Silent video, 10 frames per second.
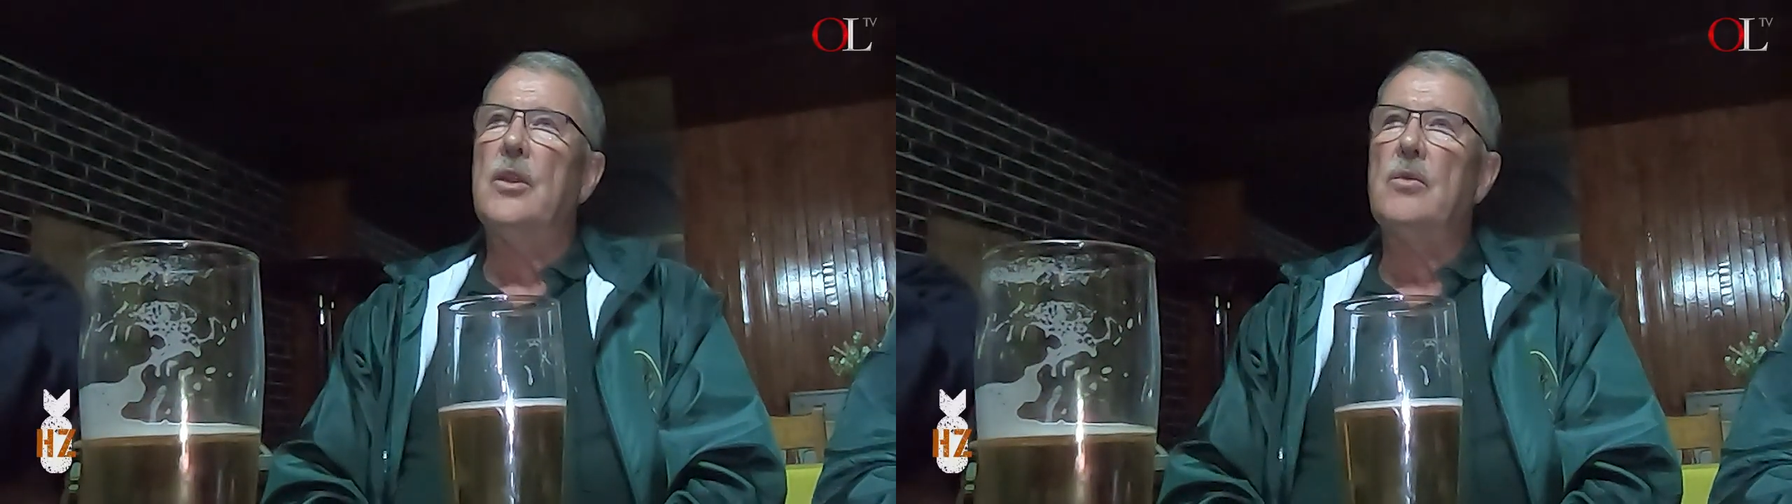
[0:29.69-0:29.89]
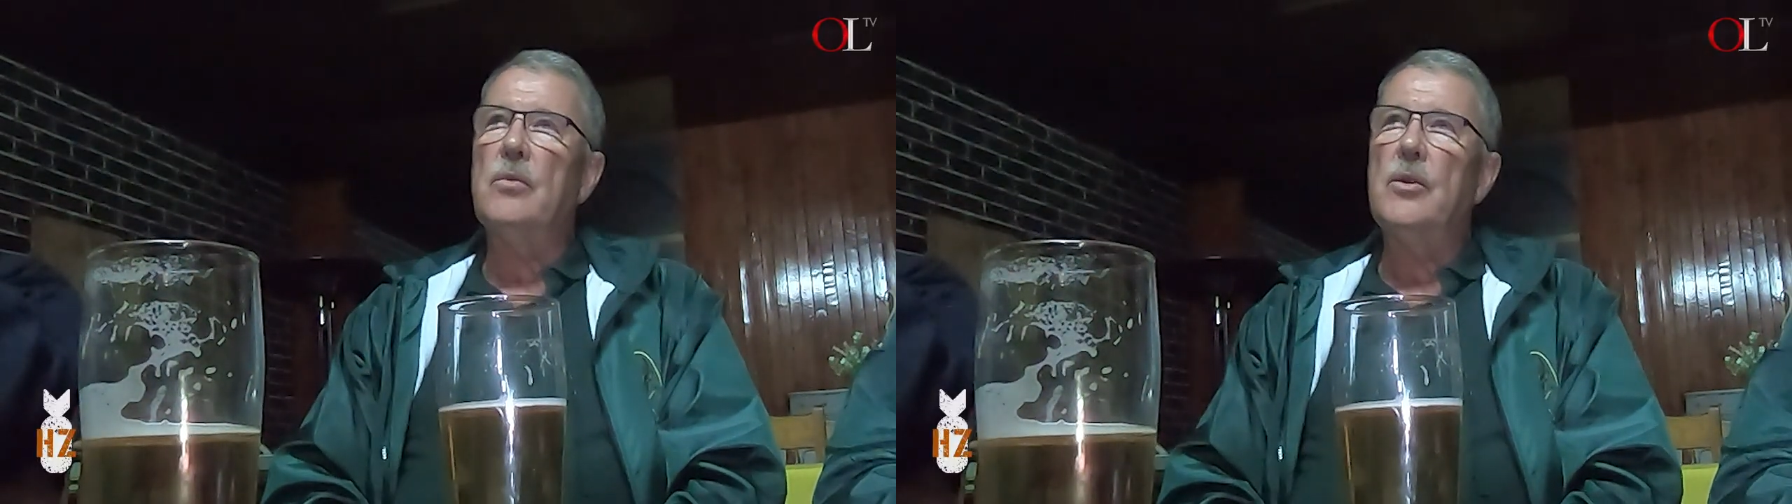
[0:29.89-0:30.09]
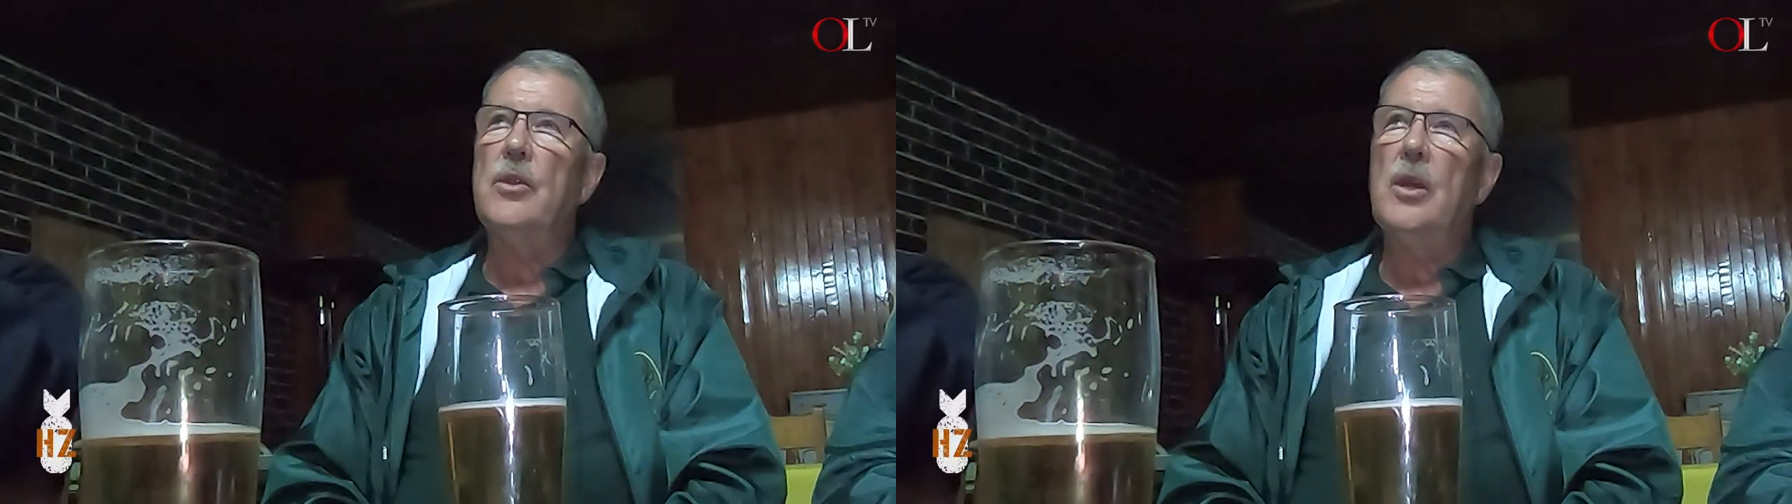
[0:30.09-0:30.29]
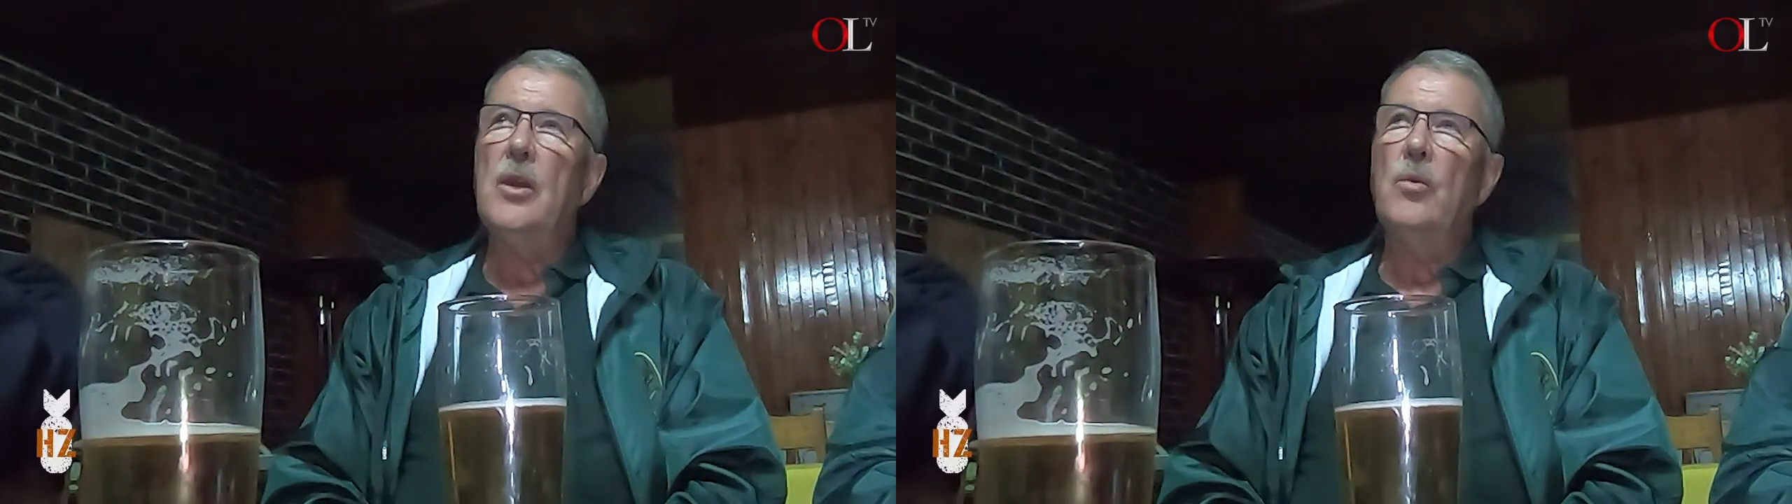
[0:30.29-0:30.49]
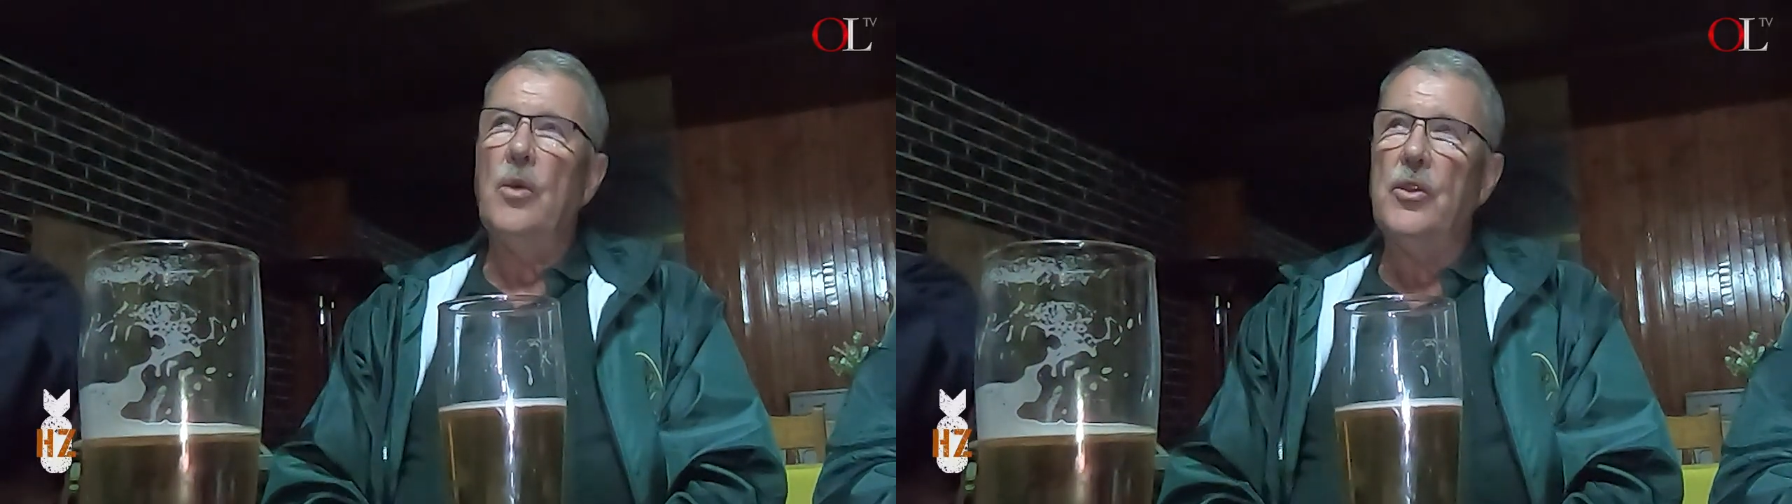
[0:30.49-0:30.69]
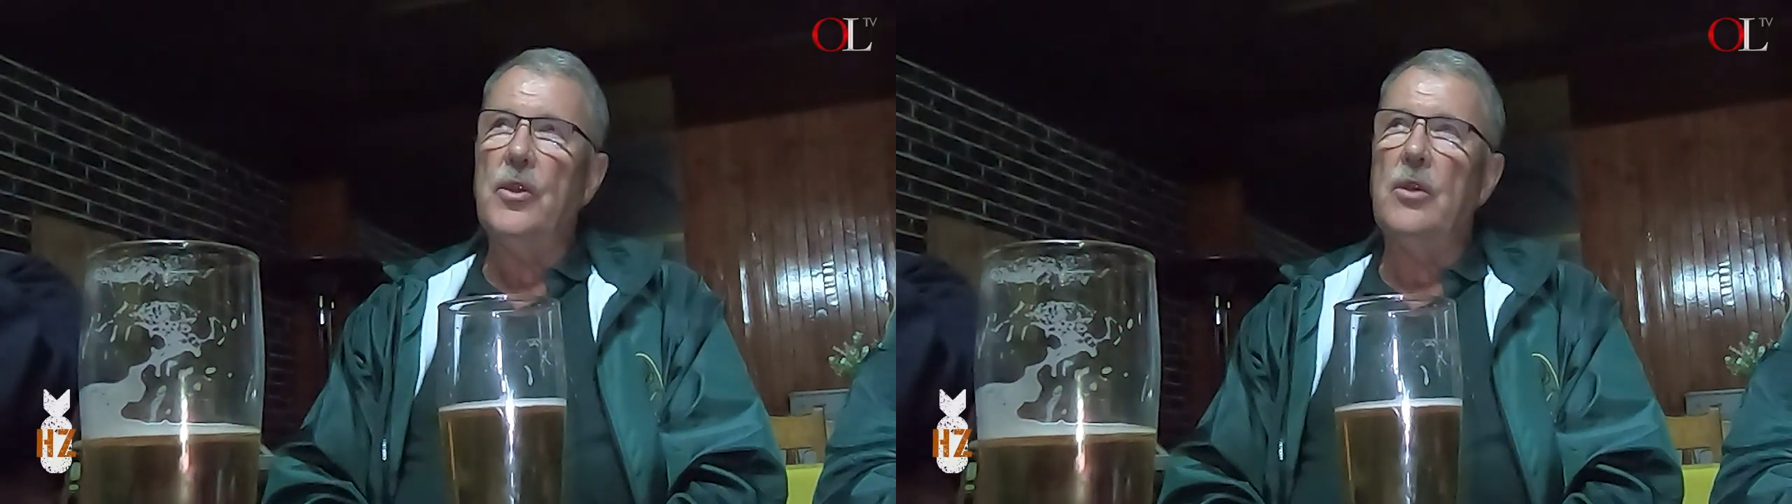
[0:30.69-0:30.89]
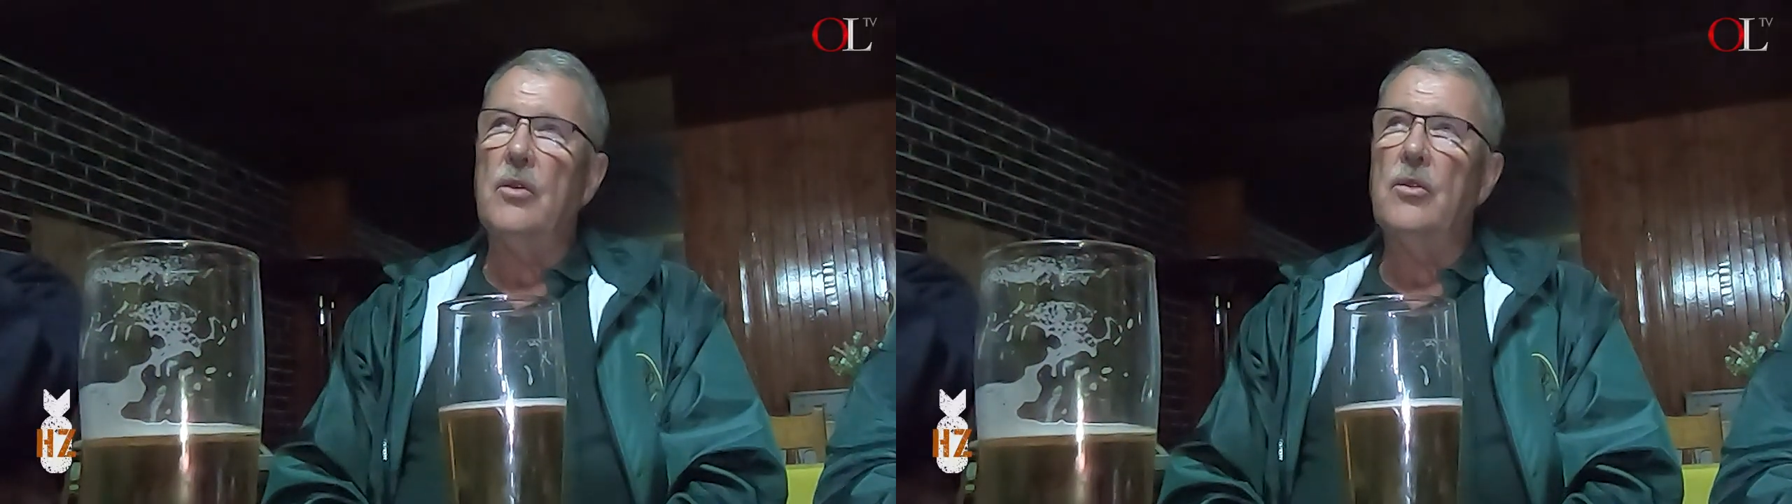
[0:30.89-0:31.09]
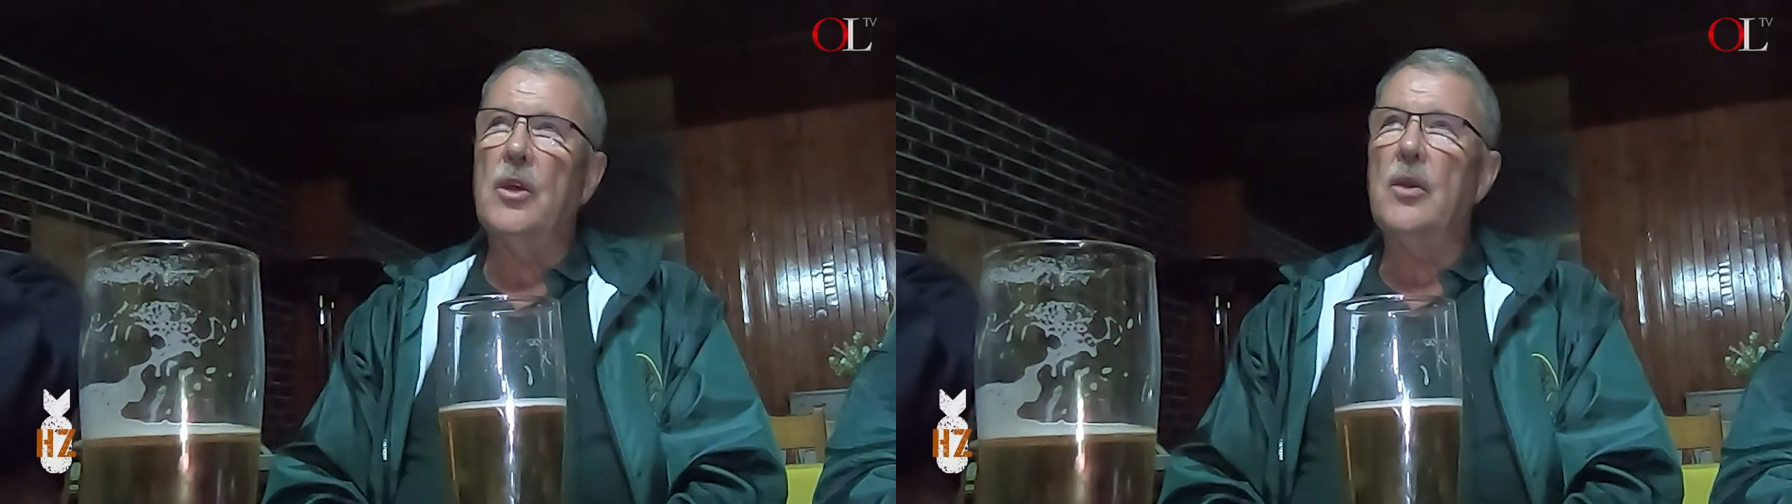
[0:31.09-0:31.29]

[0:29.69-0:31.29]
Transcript: that were there with you.